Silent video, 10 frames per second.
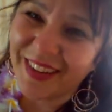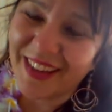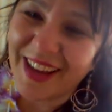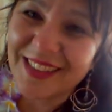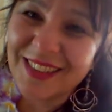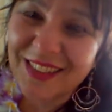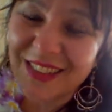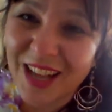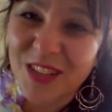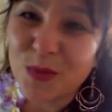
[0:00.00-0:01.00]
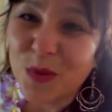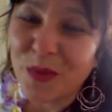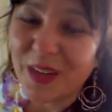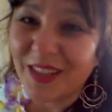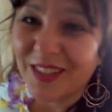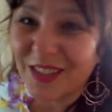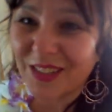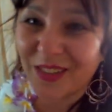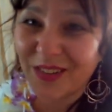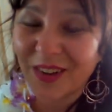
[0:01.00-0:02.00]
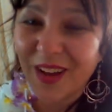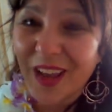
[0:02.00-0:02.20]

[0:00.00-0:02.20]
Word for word: That's, that's what we need to do.